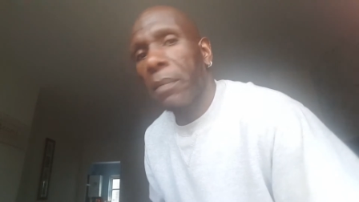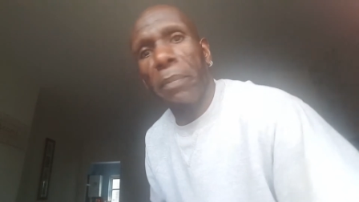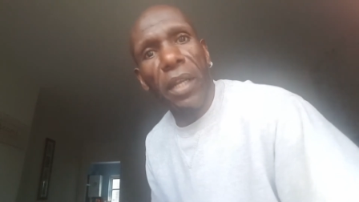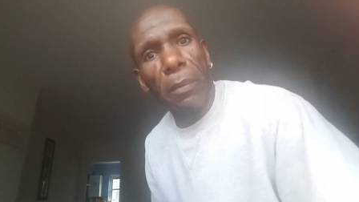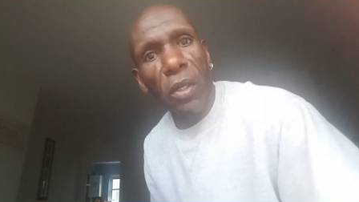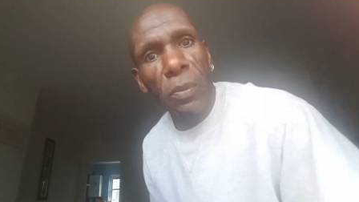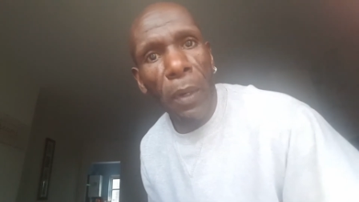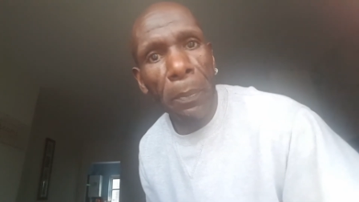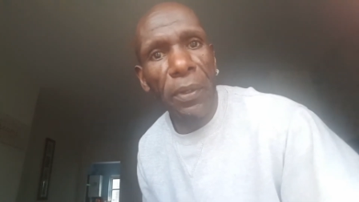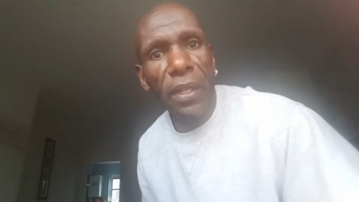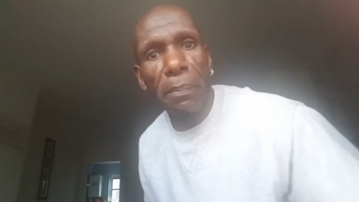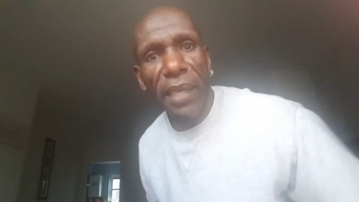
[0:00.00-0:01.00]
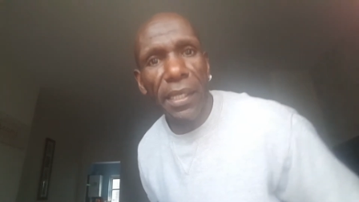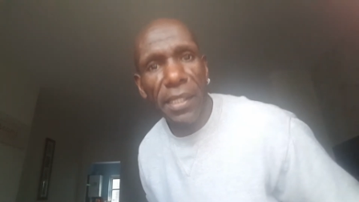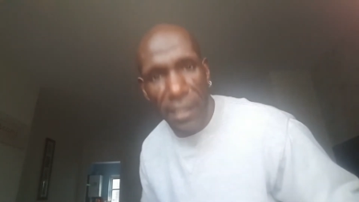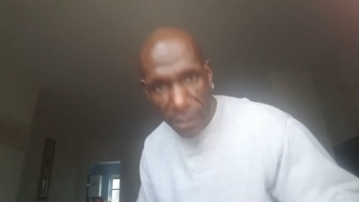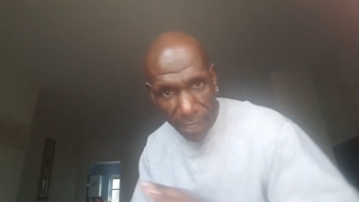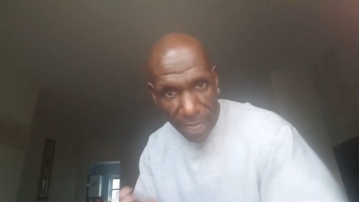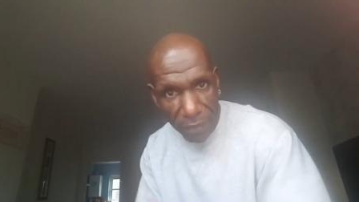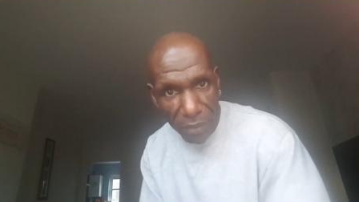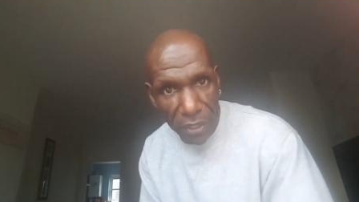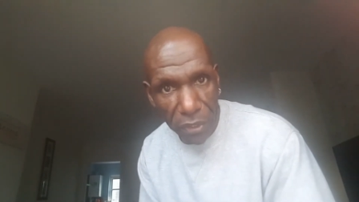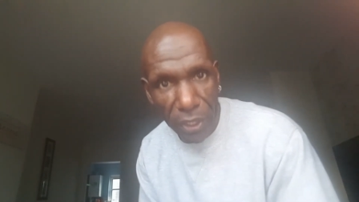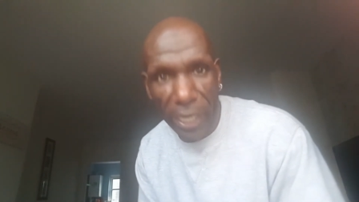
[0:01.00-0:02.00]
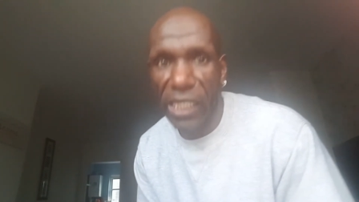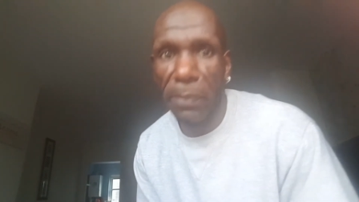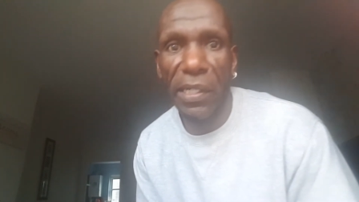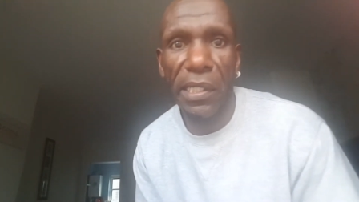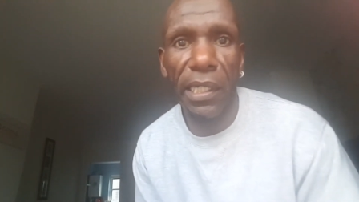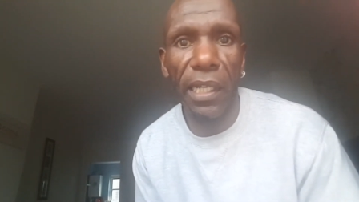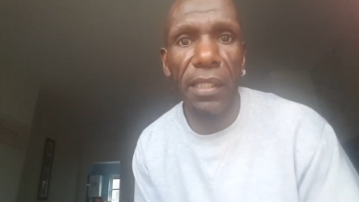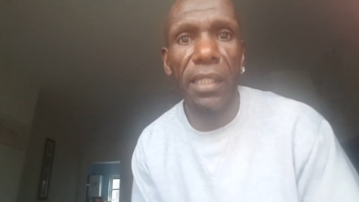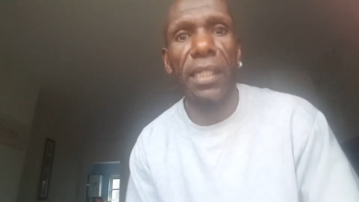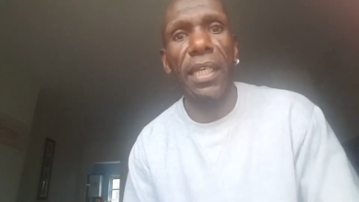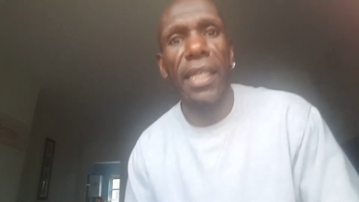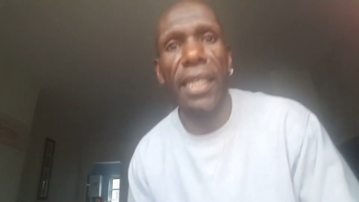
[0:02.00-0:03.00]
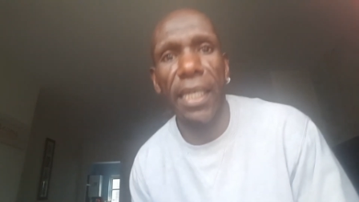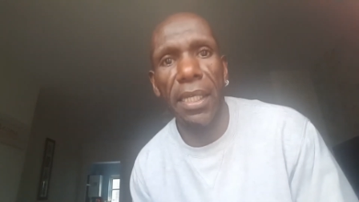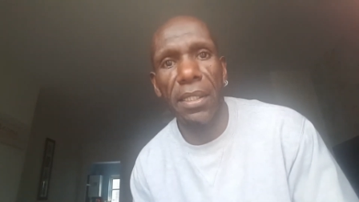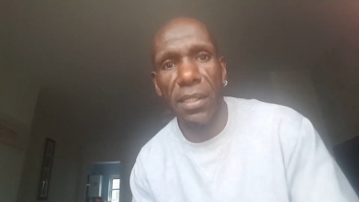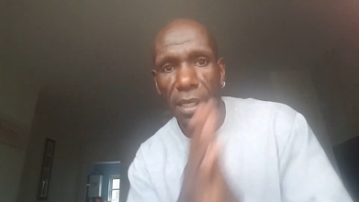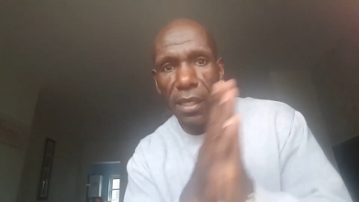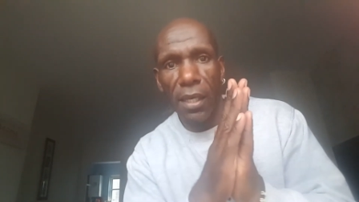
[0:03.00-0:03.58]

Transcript: But the most popular mix here in the UK, especially London, is